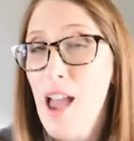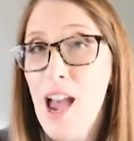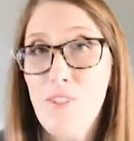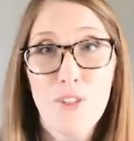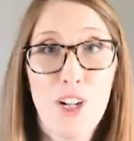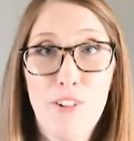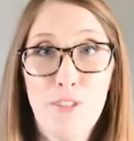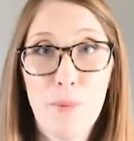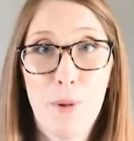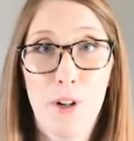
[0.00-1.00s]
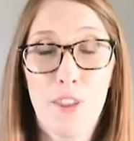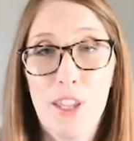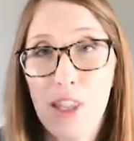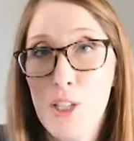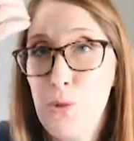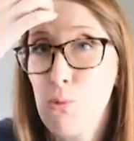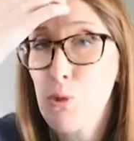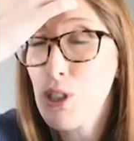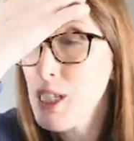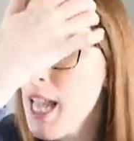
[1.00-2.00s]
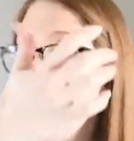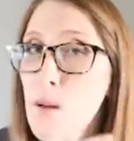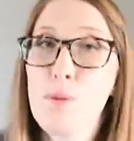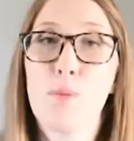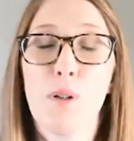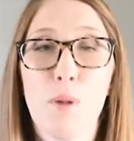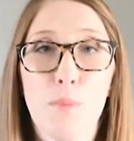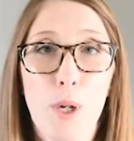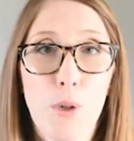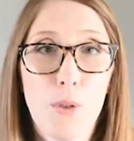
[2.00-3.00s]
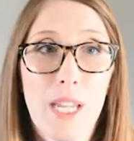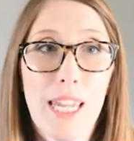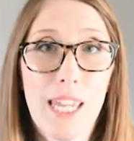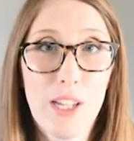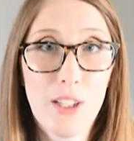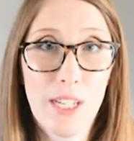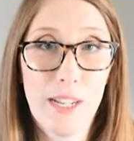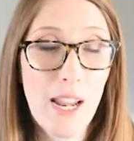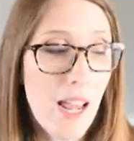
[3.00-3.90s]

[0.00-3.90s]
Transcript: after every birth, and this really helps promote healing.